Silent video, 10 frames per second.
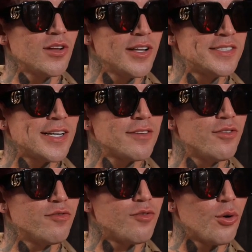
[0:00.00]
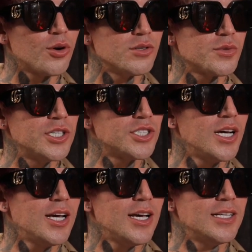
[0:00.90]
soliciting for photos, which
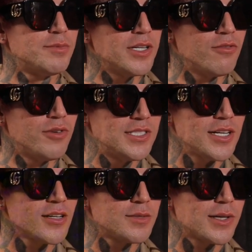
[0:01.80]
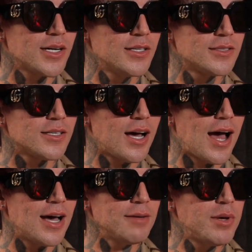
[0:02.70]
is ridiculous because
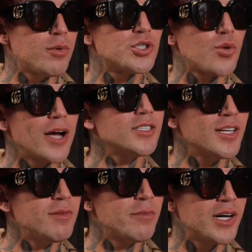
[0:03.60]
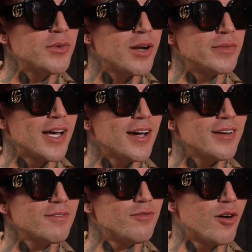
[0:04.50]
people try to give me money when I'm
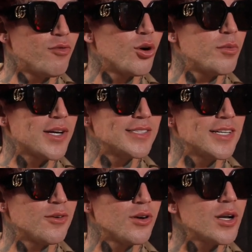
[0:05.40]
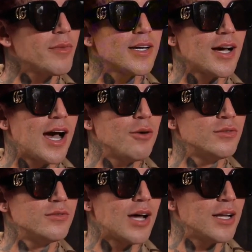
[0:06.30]
there for a photo because they don't know. And I'm like,
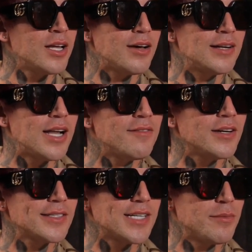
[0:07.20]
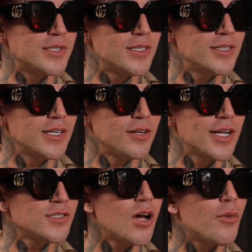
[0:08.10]
I never accept it. You know,
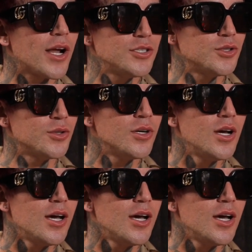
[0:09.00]
that's not what I do.